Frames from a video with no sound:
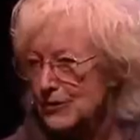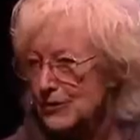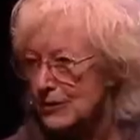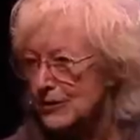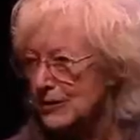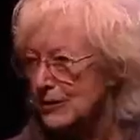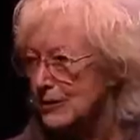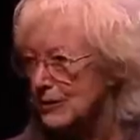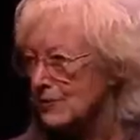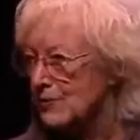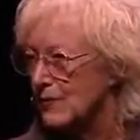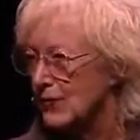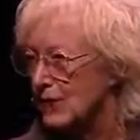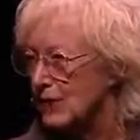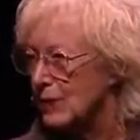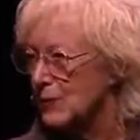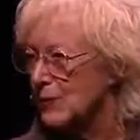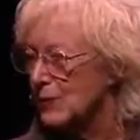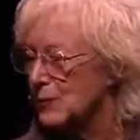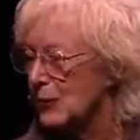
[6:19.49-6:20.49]
research
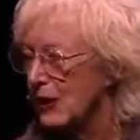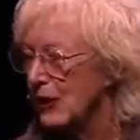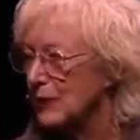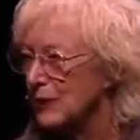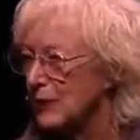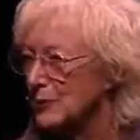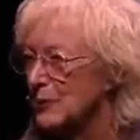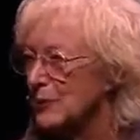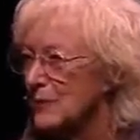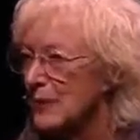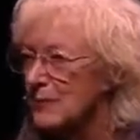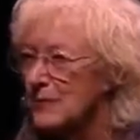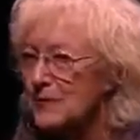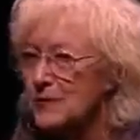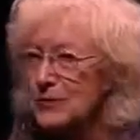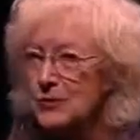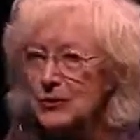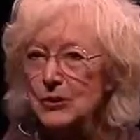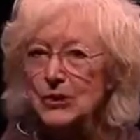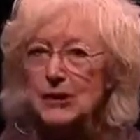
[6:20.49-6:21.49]
volumes piled up on my
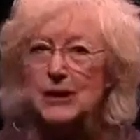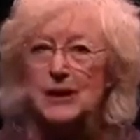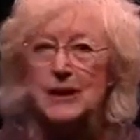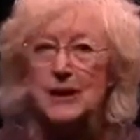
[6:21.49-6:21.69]
floor,